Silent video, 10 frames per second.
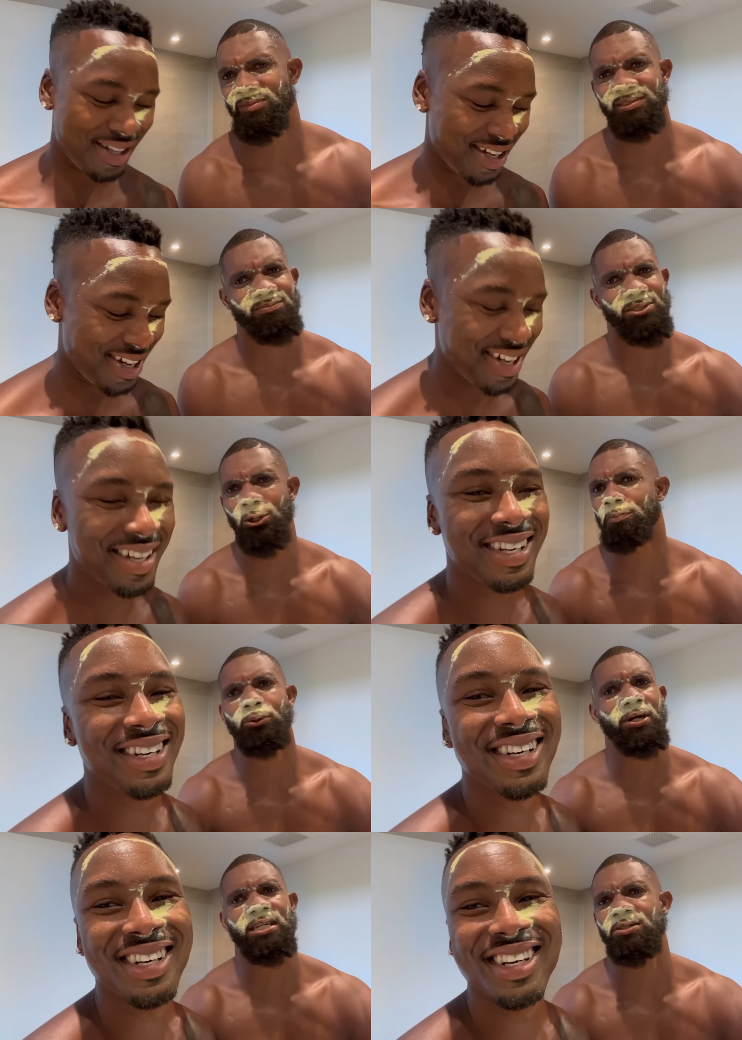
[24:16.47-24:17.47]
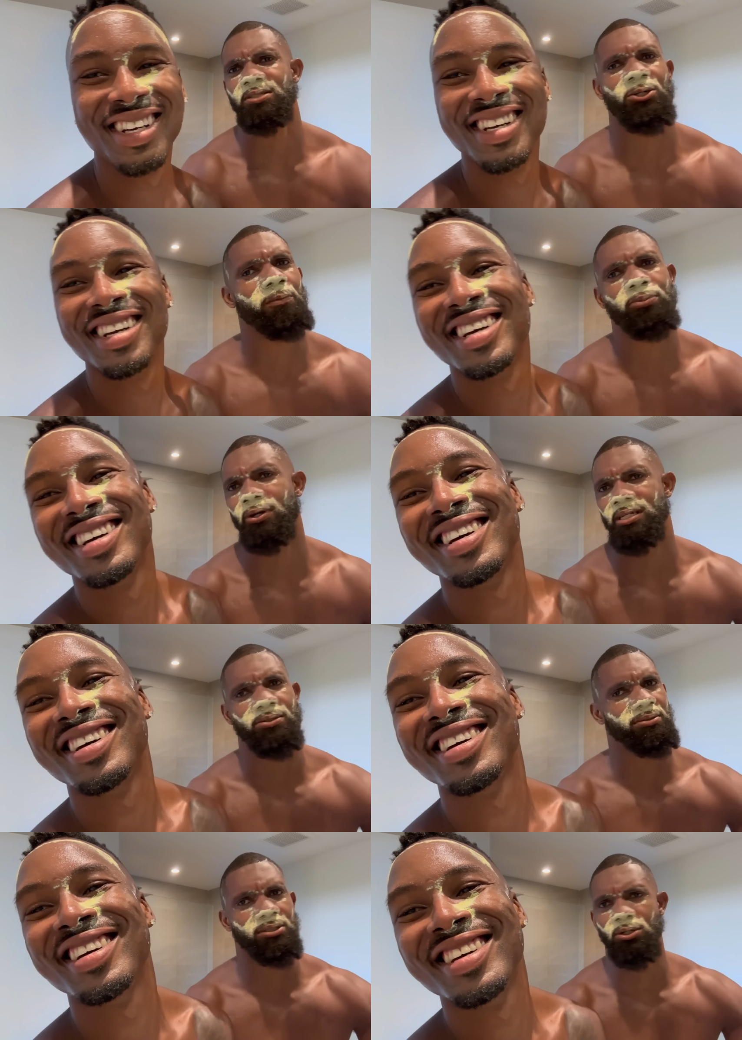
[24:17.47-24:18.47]
Speaker 1: no puedo, no puedo, mm,
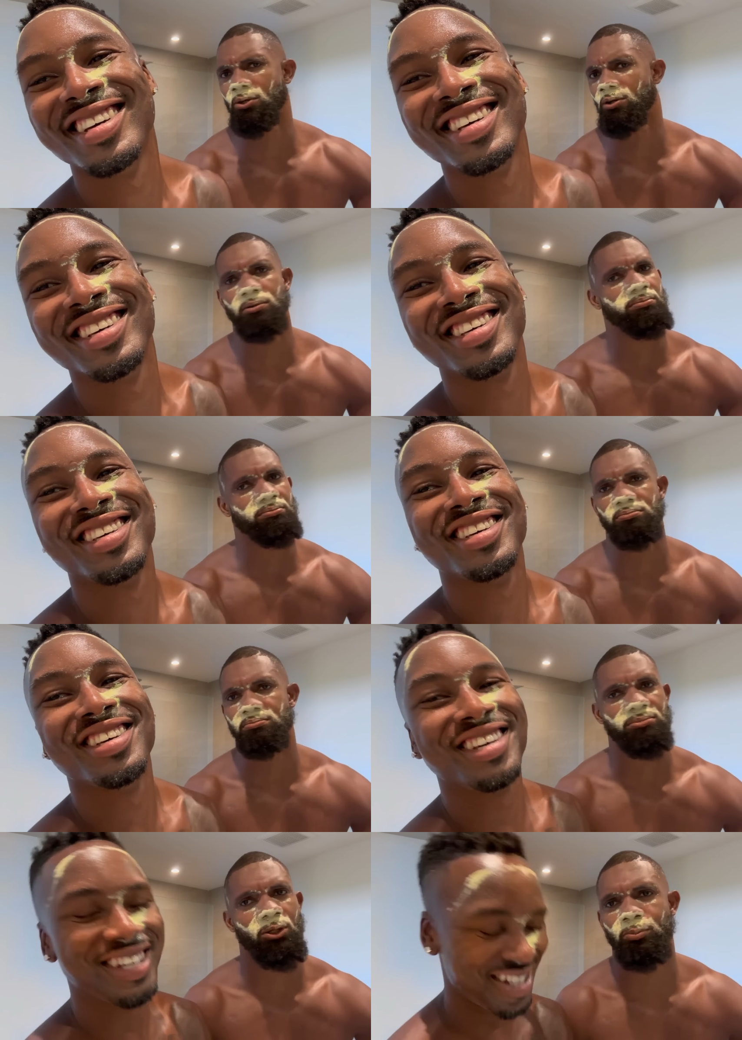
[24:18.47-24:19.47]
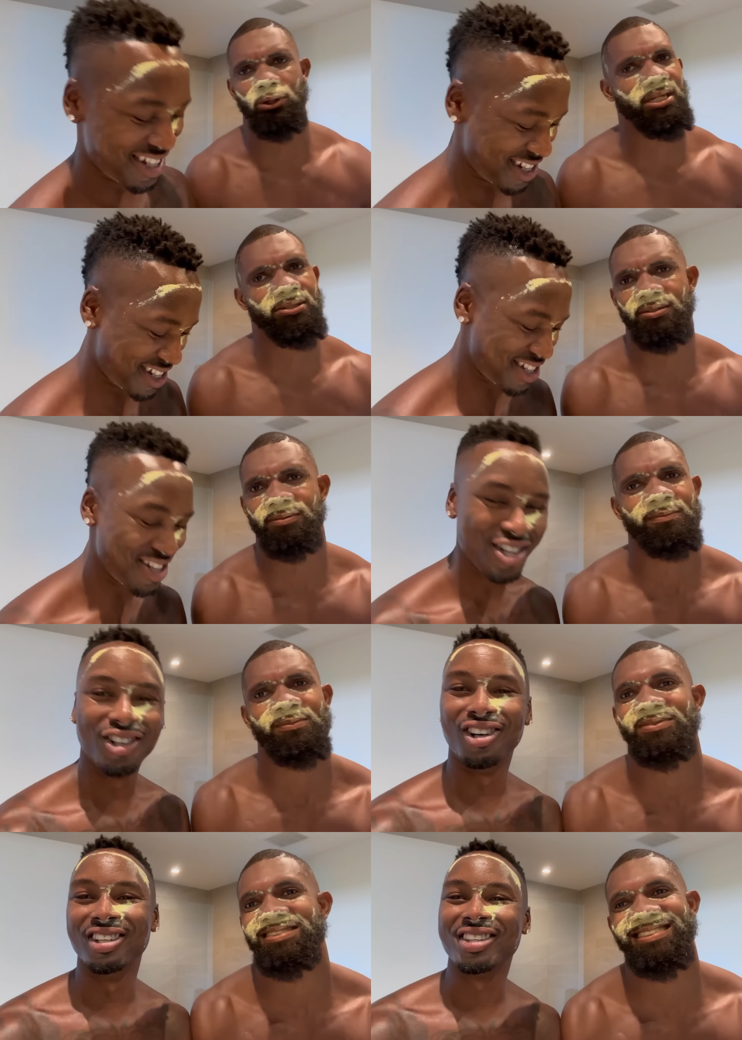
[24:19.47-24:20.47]
no, no puedo. The only
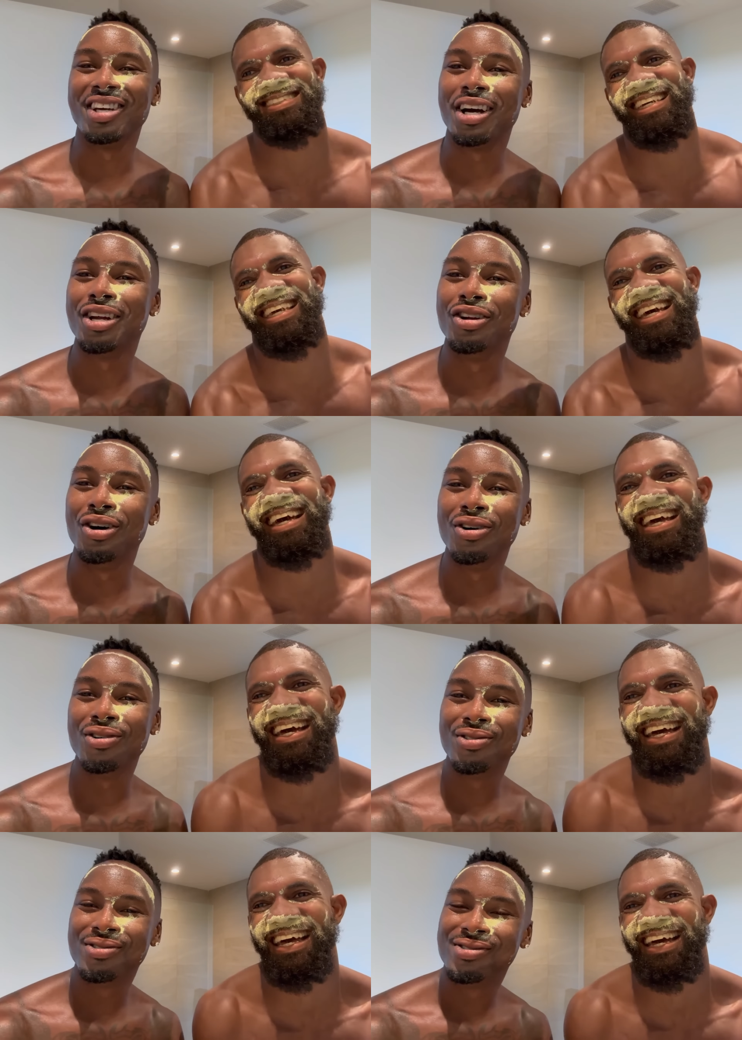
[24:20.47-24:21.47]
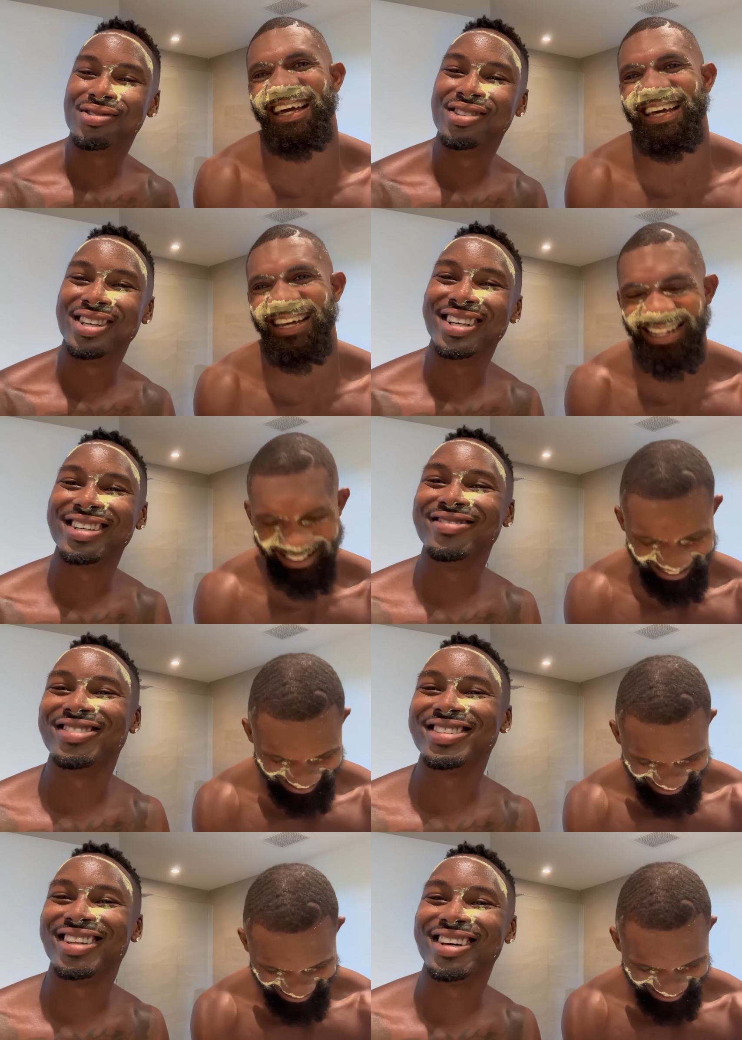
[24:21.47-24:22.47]
thing I know
Speaker 2: when it comes to
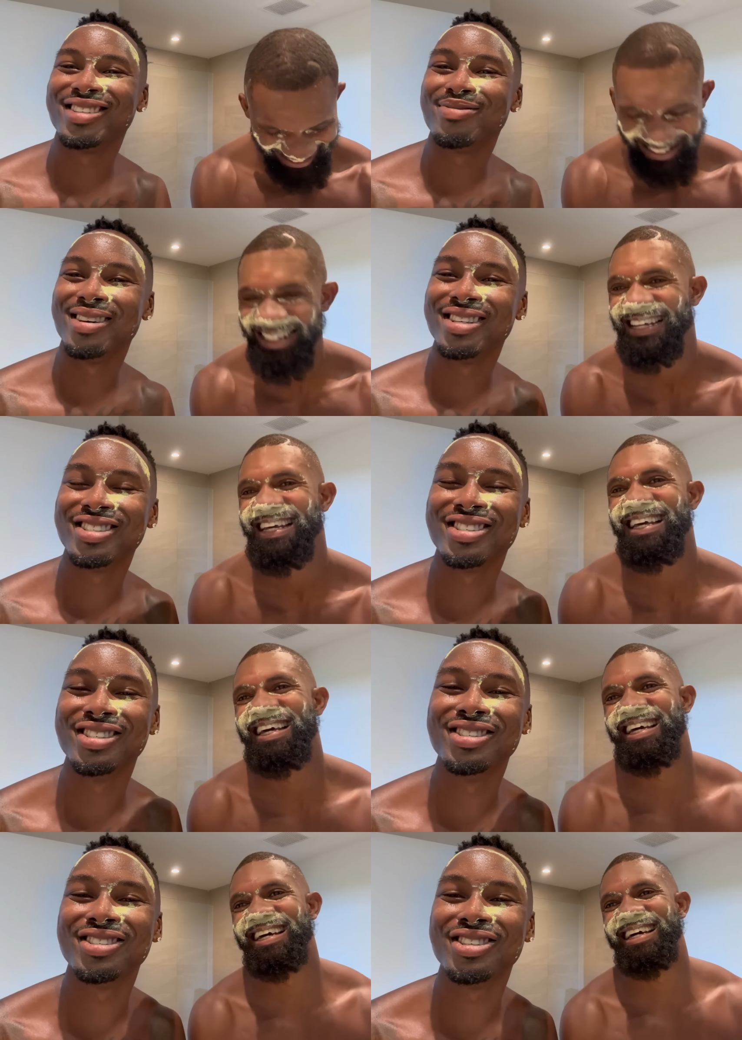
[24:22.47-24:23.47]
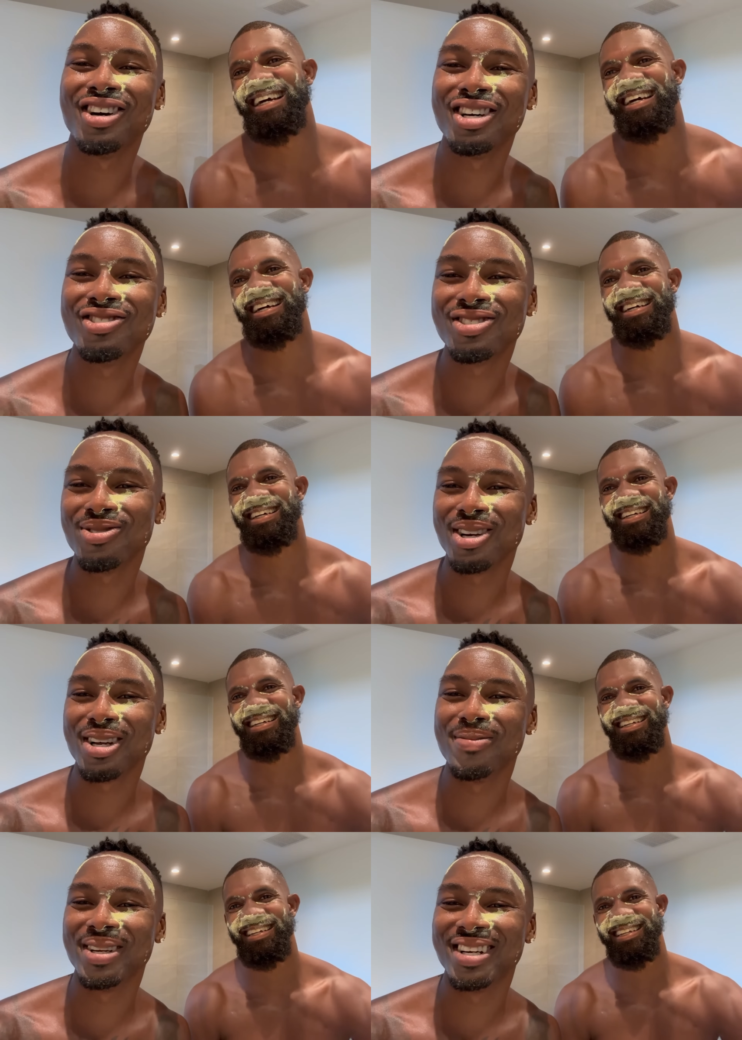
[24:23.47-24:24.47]
like Spanish is y'all used to work at
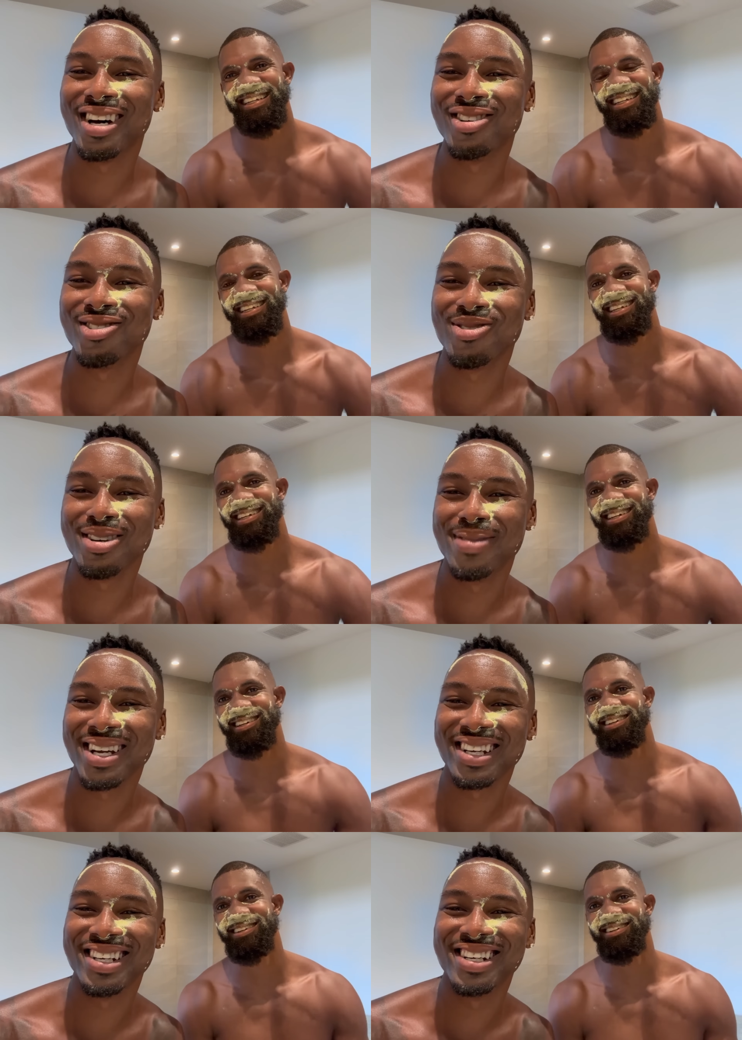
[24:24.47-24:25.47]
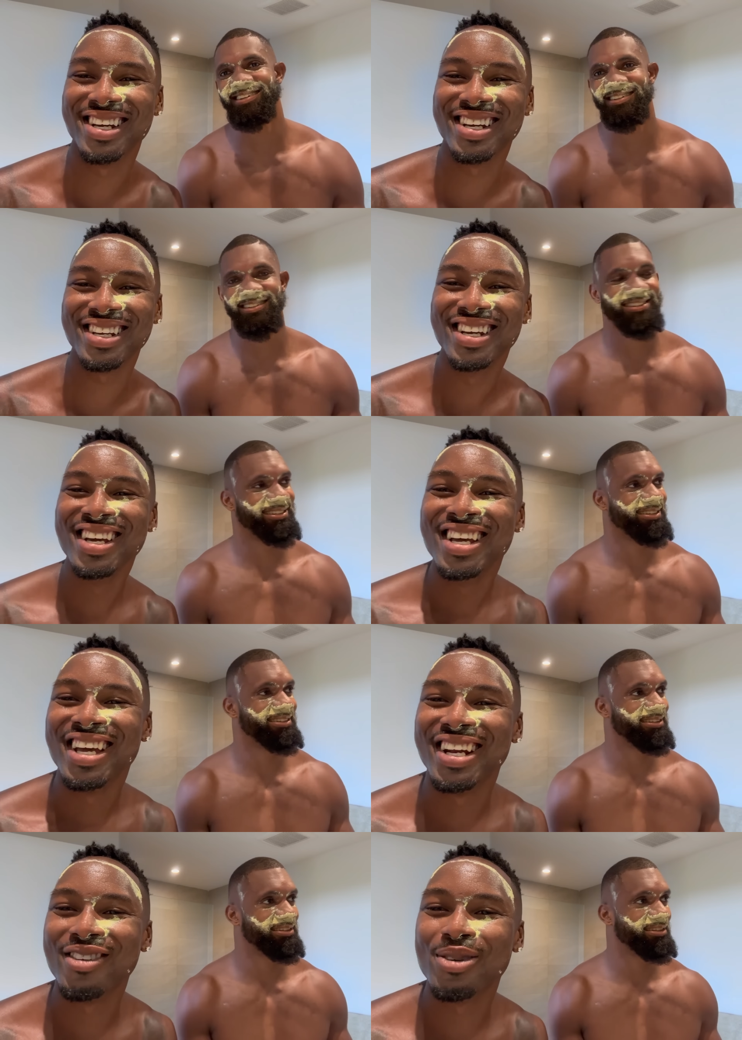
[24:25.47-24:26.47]
McDonald's way back oh. in the uh-huh. day, and it
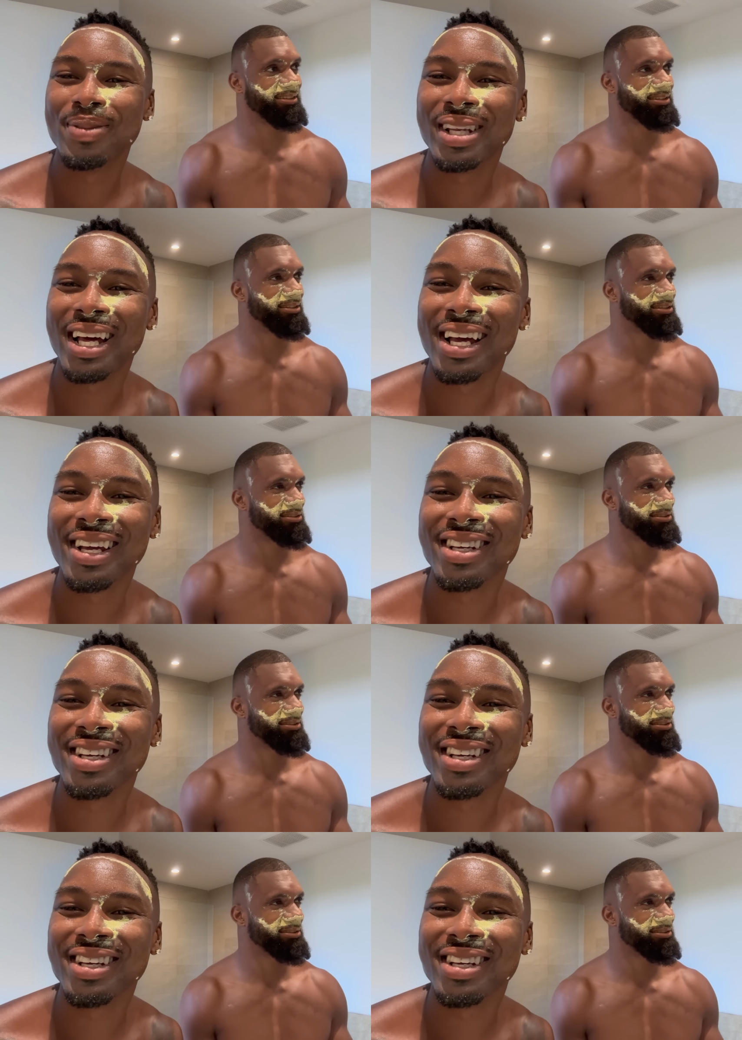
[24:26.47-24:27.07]
would be like,